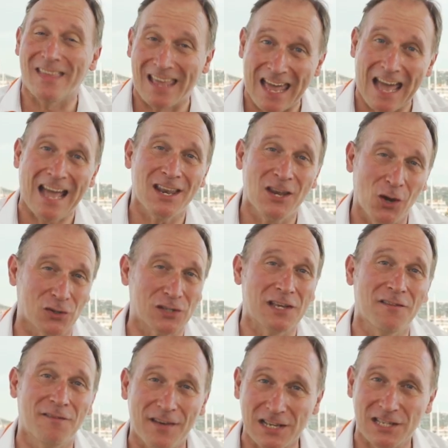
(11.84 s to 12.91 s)
the Cannes
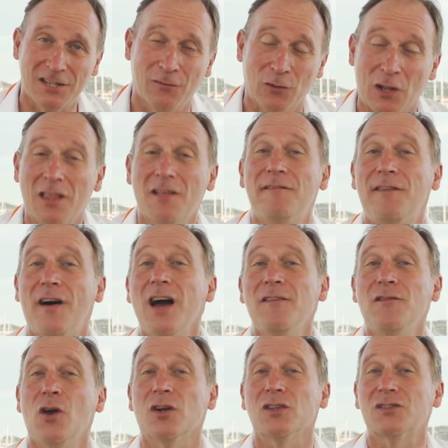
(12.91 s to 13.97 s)
Yachting Festival and the
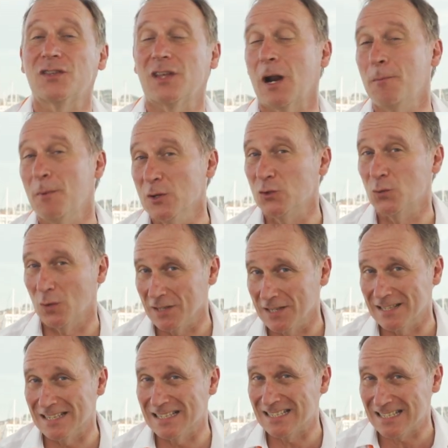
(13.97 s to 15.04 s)
5 yachts that I most
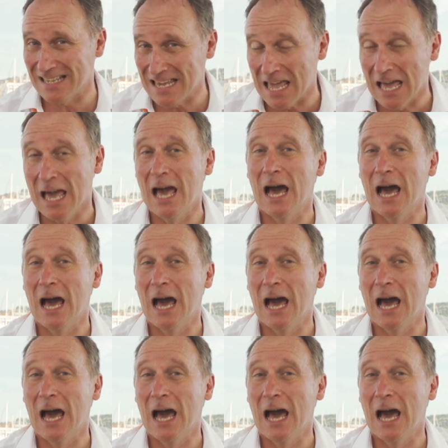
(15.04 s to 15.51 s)
wanted to see,